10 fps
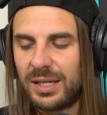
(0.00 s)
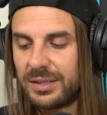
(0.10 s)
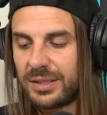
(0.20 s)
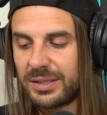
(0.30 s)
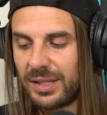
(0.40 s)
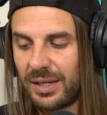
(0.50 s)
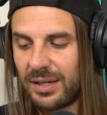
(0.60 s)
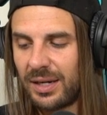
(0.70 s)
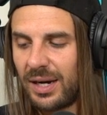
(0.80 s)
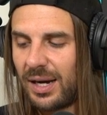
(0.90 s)
It's just like,
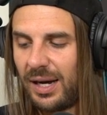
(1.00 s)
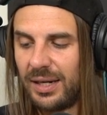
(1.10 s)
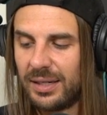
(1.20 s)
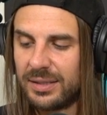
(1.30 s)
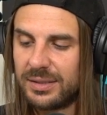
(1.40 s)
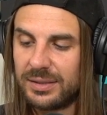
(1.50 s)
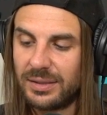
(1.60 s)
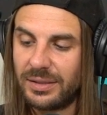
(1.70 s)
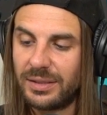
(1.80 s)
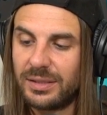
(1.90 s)
God.
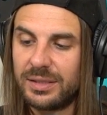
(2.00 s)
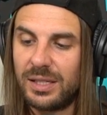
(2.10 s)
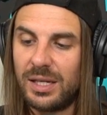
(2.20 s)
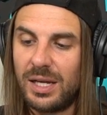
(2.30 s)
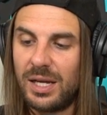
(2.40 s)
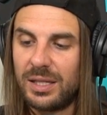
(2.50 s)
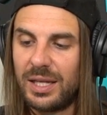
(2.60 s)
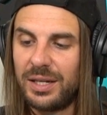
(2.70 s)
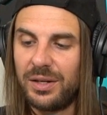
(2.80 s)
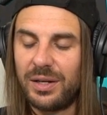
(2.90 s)

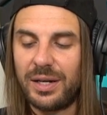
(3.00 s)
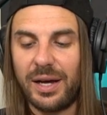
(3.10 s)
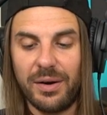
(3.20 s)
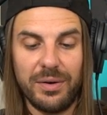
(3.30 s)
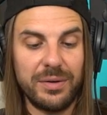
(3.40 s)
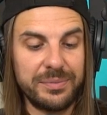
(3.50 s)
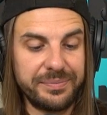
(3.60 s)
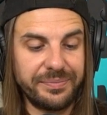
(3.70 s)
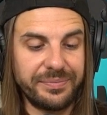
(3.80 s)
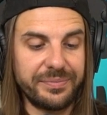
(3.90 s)
Then I don't know.
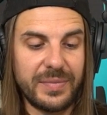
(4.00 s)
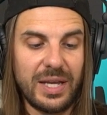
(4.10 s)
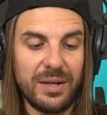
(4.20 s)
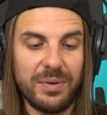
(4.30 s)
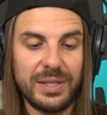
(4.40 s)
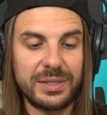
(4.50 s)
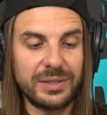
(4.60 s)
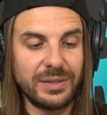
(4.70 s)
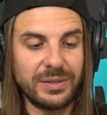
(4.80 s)
Anyways,